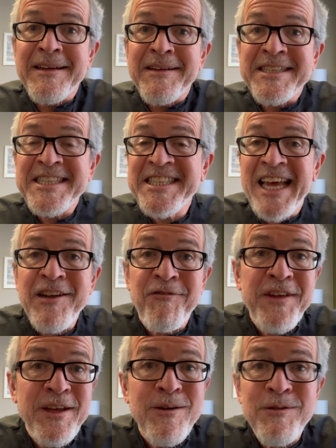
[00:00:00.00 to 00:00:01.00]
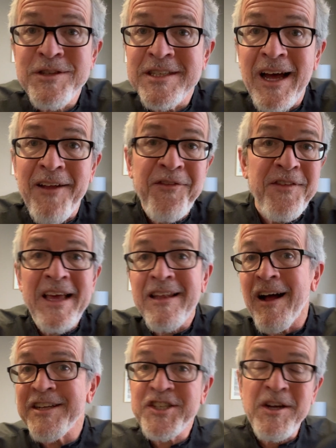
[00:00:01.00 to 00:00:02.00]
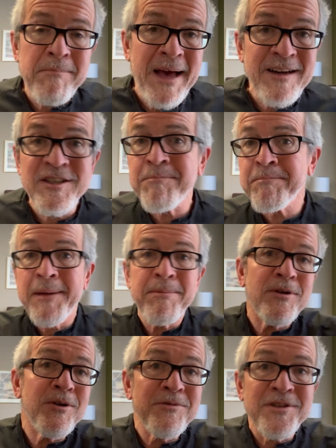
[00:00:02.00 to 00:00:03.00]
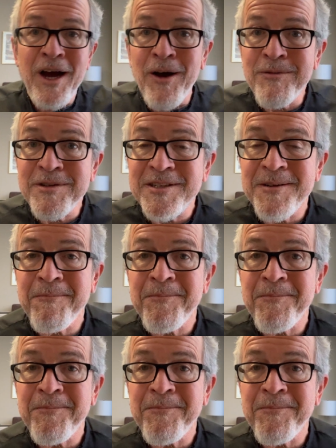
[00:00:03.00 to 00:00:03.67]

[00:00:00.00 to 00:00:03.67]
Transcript: set views on theological matters and people who don't.